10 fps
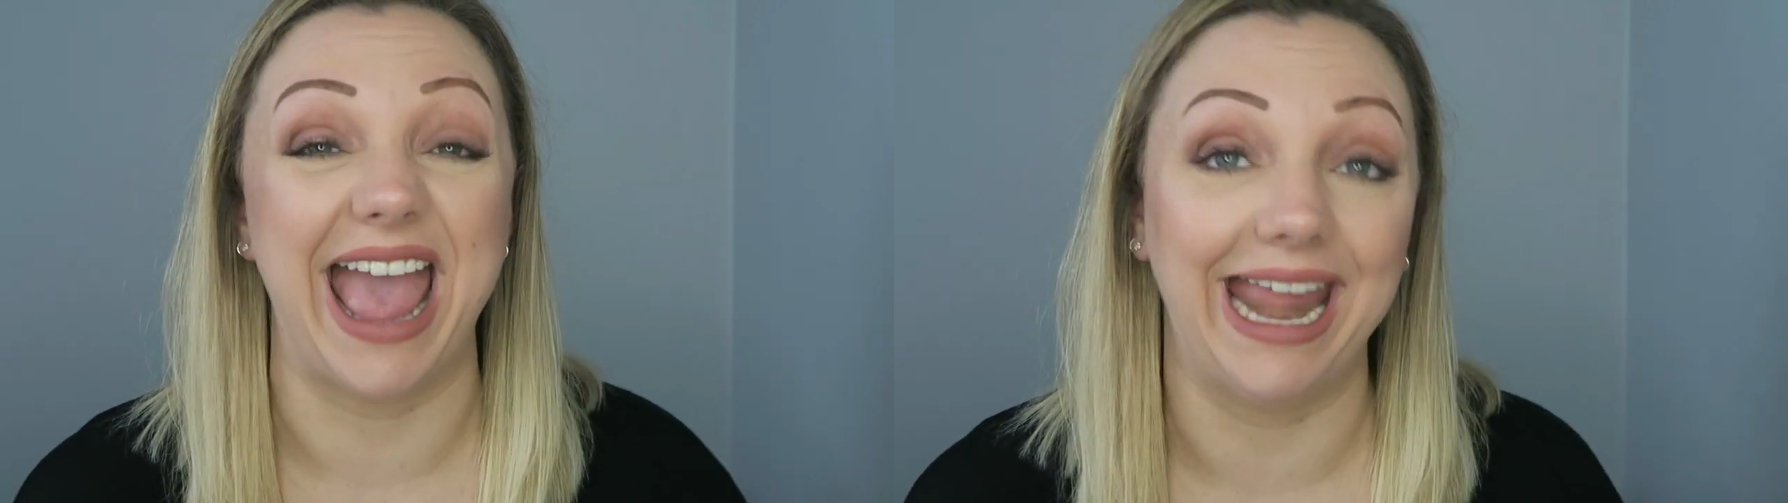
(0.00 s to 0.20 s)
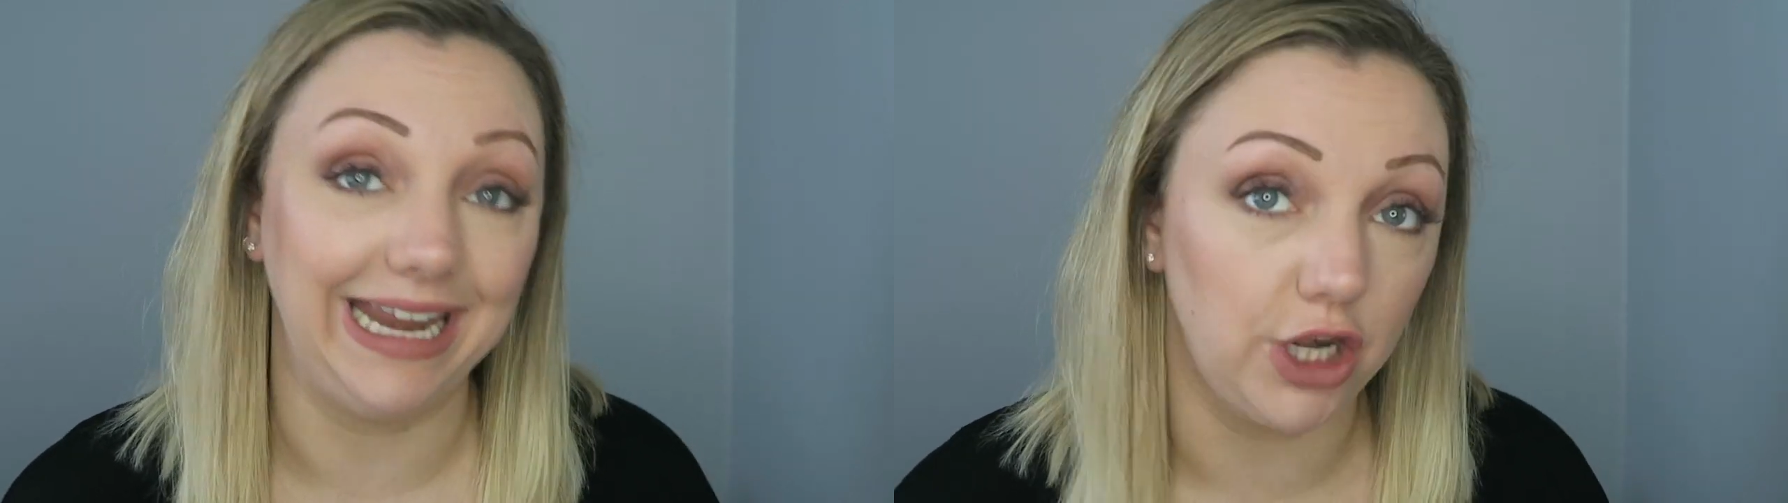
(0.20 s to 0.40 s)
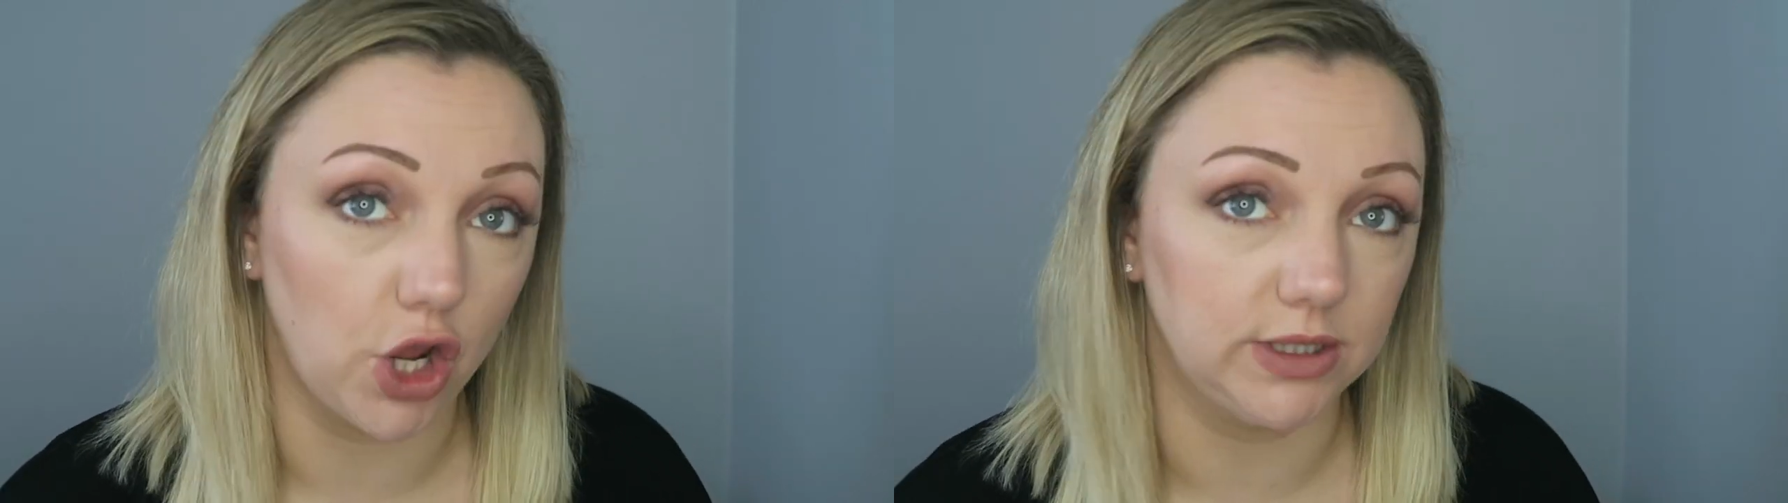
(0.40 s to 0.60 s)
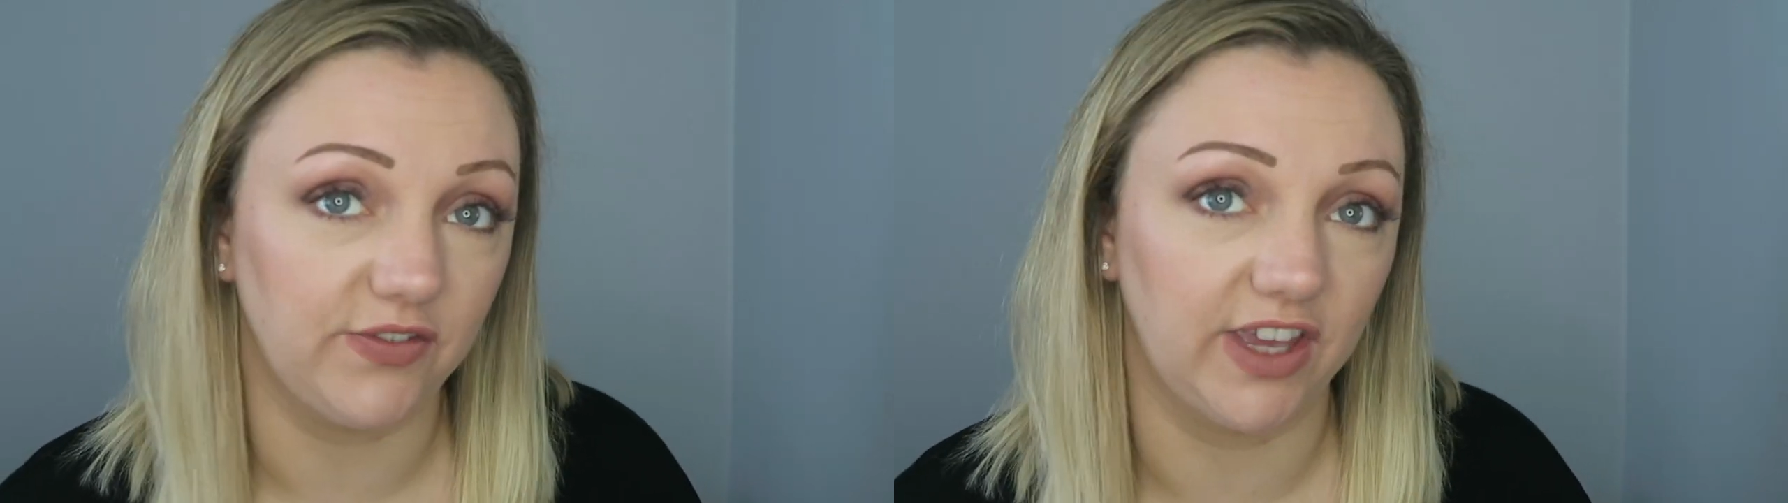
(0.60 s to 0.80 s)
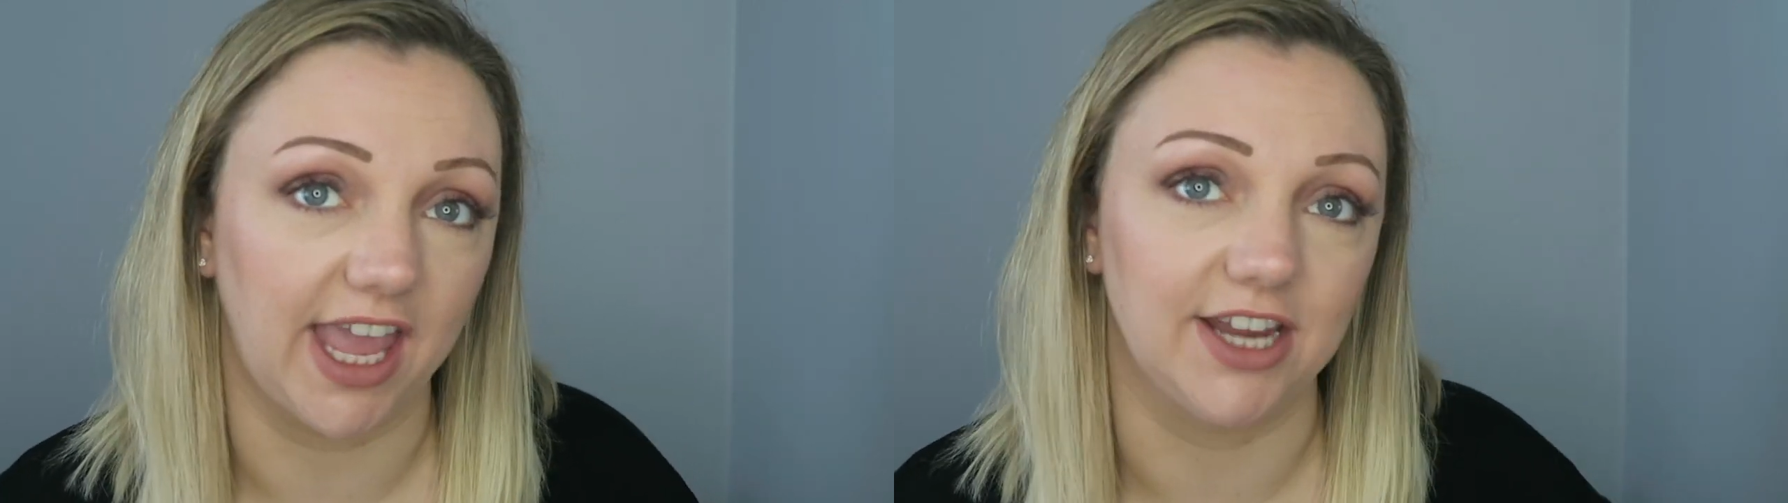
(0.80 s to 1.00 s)
any
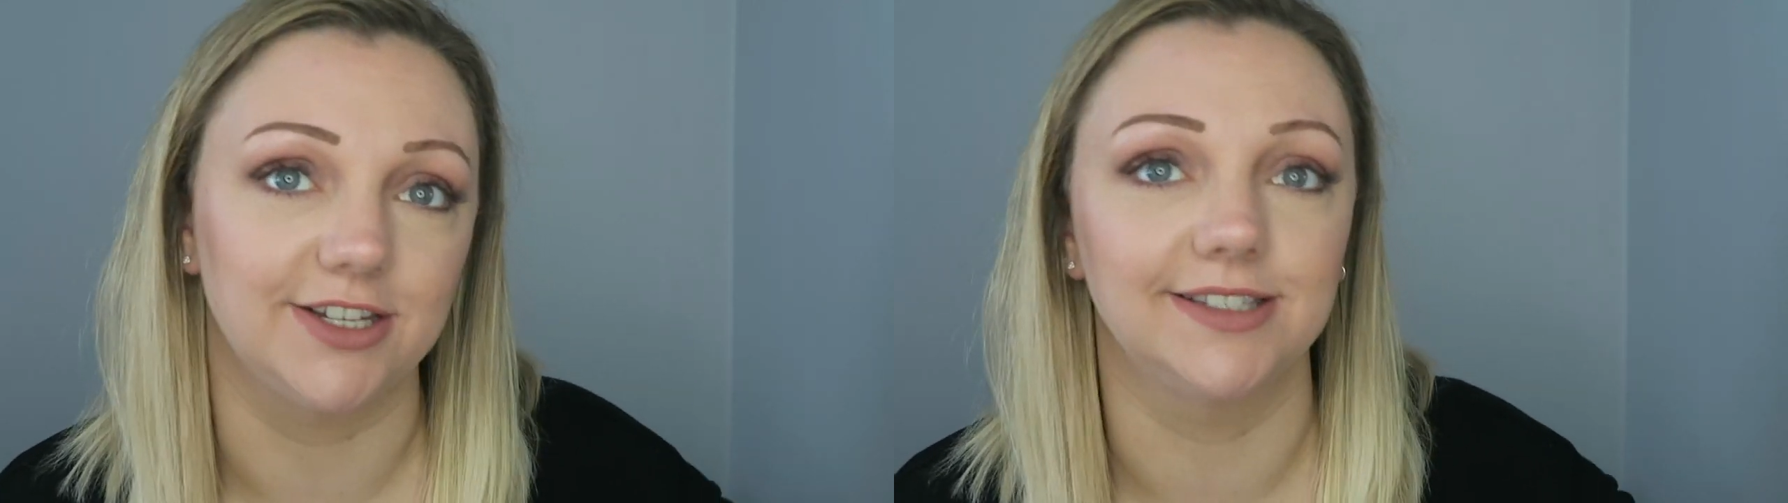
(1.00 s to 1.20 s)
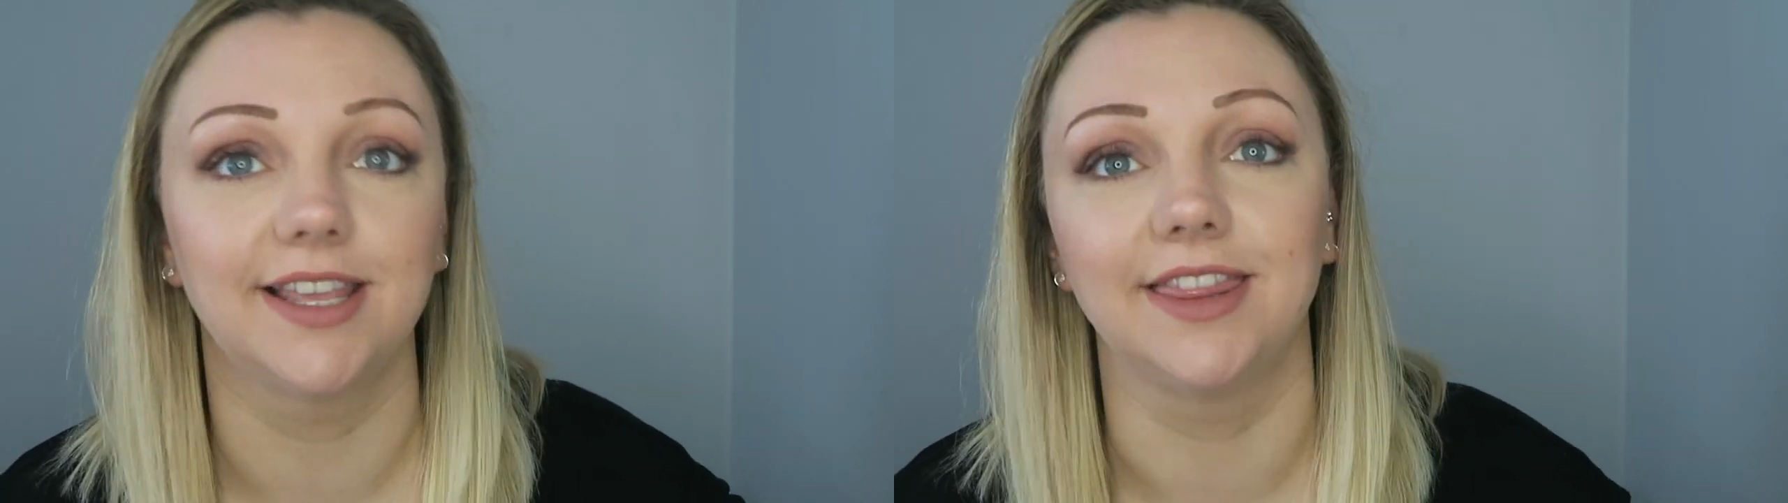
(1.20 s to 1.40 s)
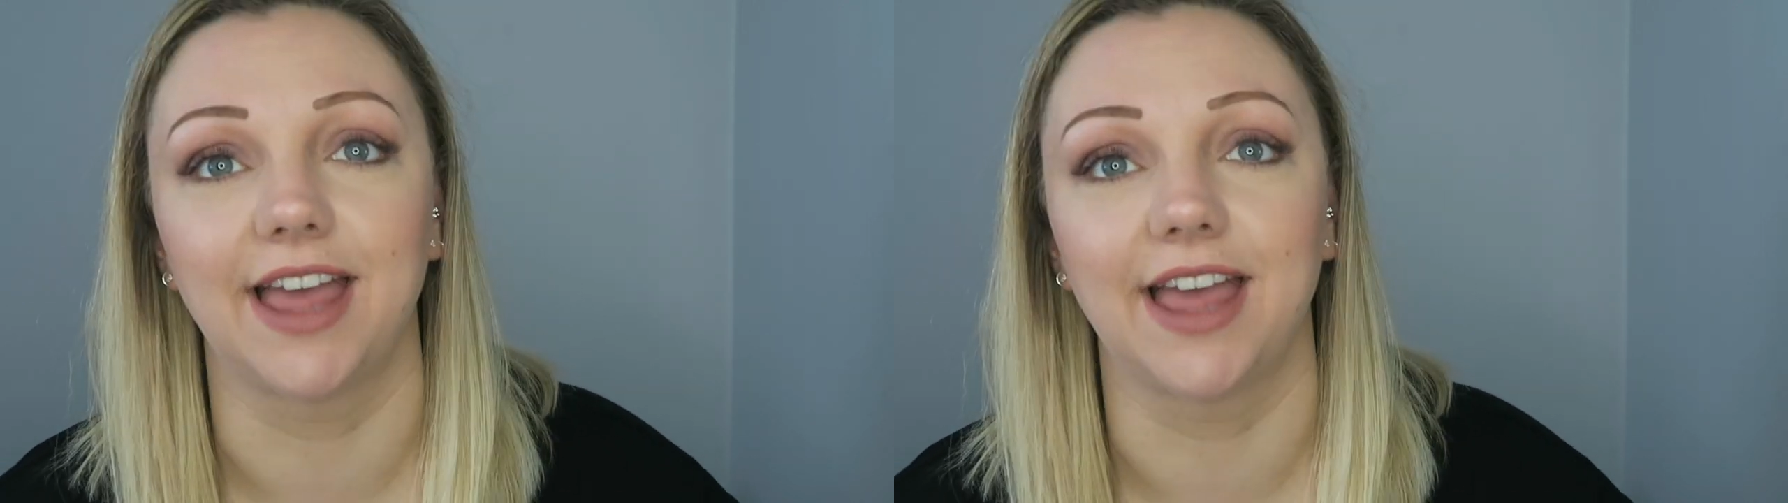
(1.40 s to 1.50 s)
notifications